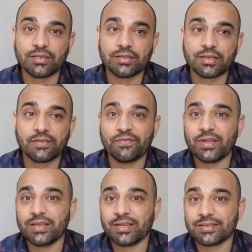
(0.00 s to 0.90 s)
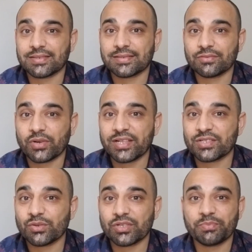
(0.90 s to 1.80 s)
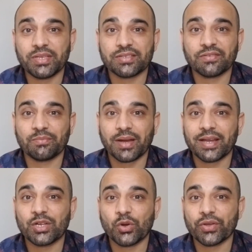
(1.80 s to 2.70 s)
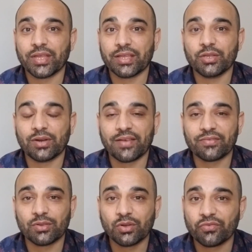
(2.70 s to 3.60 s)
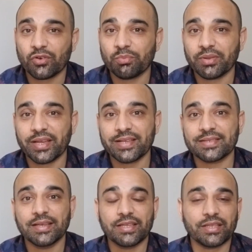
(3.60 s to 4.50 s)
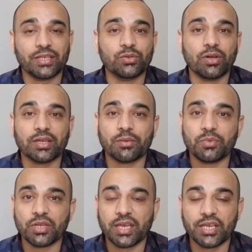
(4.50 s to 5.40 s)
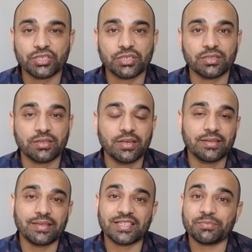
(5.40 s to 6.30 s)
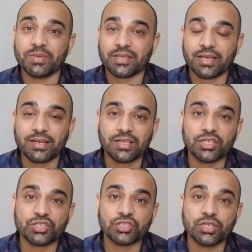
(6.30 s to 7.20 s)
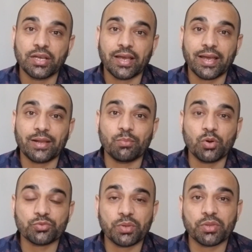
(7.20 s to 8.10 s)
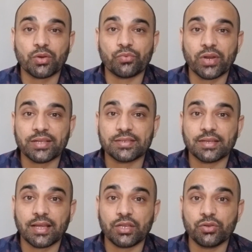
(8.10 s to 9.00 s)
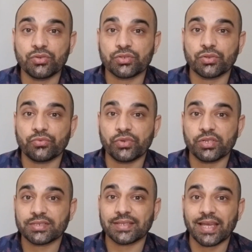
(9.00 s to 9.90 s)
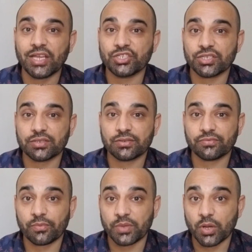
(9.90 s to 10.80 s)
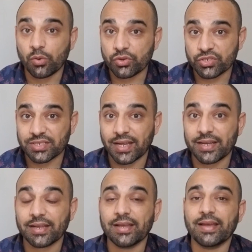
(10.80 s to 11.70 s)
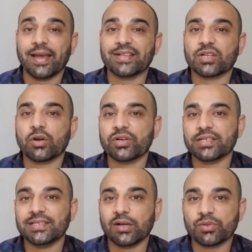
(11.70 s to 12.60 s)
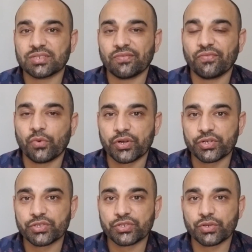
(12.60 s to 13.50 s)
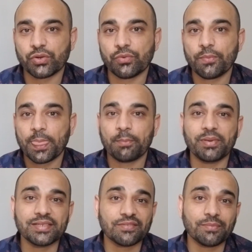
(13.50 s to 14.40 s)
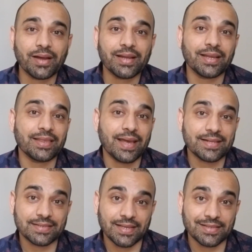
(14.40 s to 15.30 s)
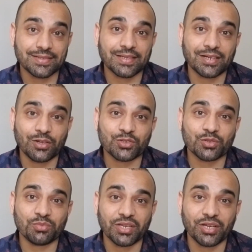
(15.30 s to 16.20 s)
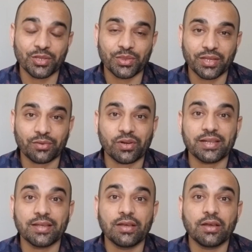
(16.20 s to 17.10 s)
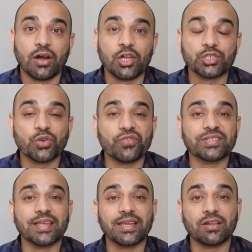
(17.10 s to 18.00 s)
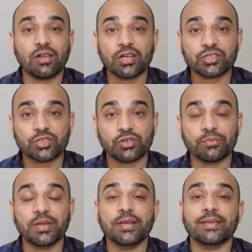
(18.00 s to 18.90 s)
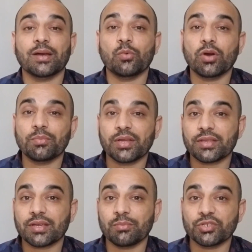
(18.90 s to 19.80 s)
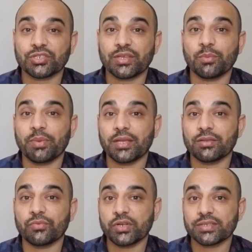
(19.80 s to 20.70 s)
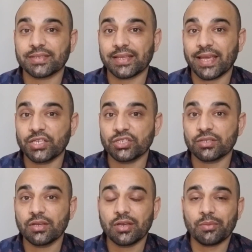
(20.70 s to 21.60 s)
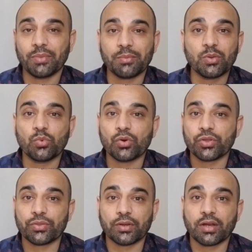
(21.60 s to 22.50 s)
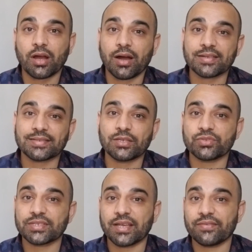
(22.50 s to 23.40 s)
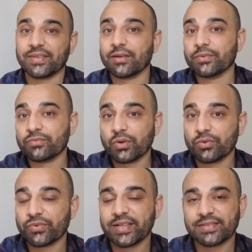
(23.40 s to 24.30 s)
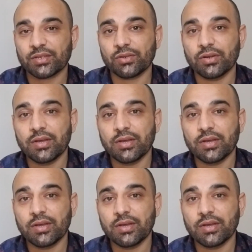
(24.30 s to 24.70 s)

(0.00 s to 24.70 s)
convenience, right? So it's peace of mind knowing that you don't have to look for a place. They do all the communication, they speak English, and most people that rent and use real estate agent from the owner's side has already dealt with some foreigners. So peace of mind in that sense can also be a good thing, right? Also, if you're staying here long-term, that 1 month commission that you pay to the real estate agent might be worth the cost that you'll save down the road, right? So